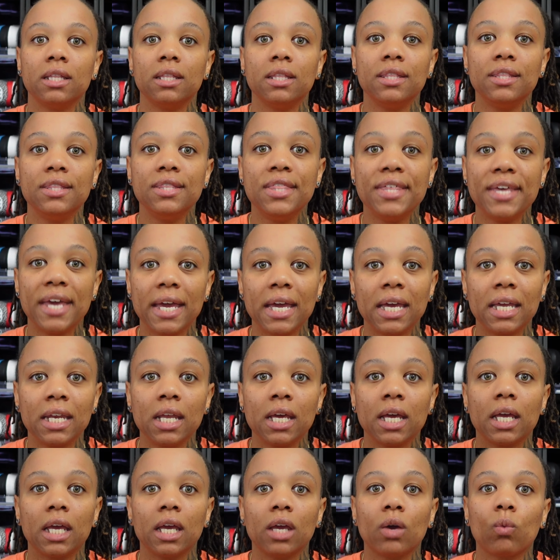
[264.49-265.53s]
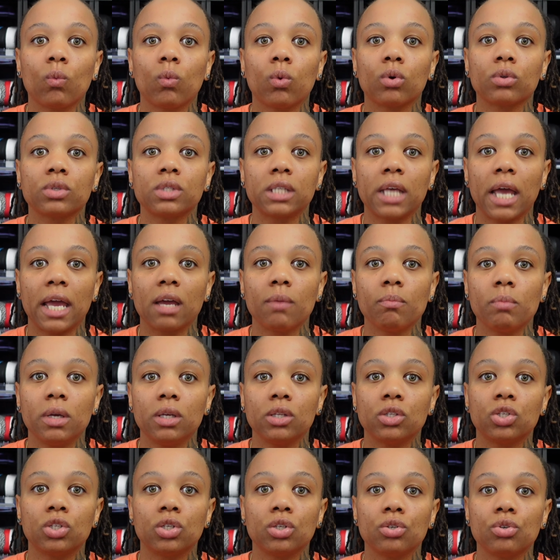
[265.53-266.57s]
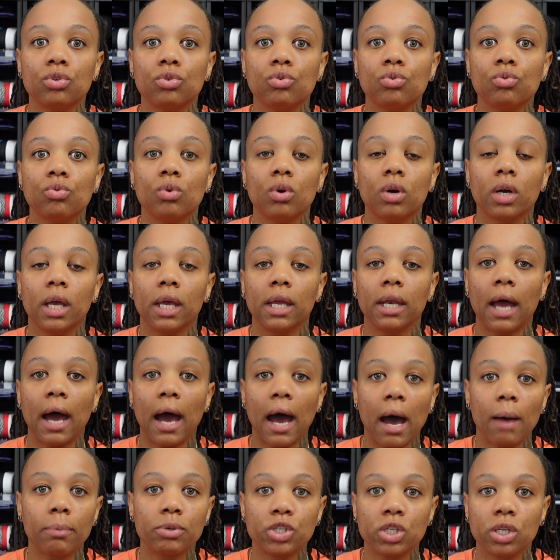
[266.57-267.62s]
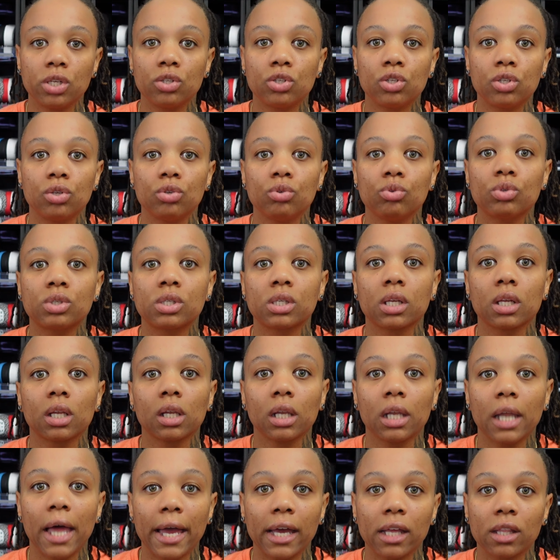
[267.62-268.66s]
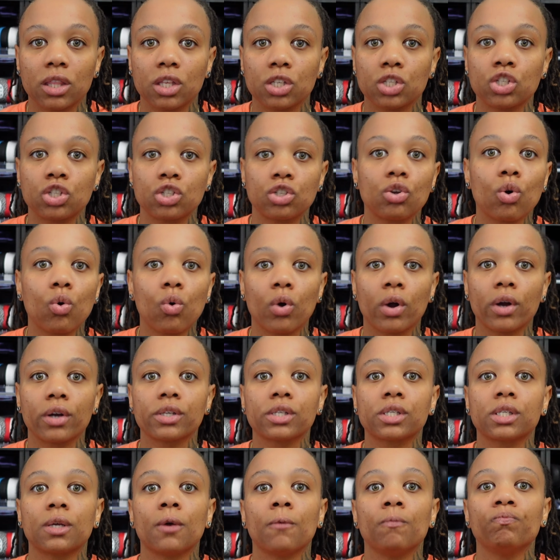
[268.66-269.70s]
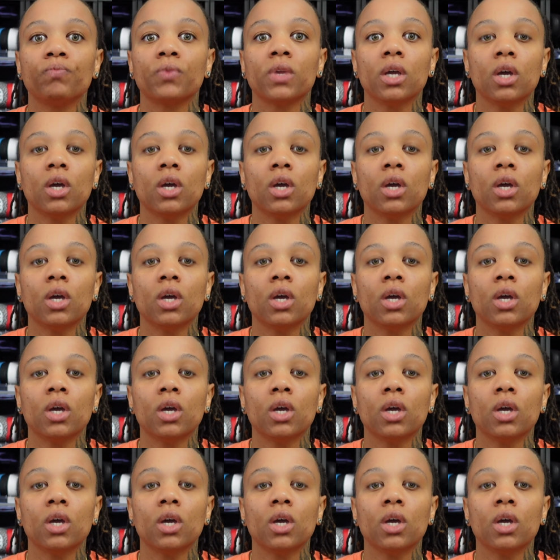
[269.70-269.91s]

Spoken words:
then it will take me to an option to select the stores.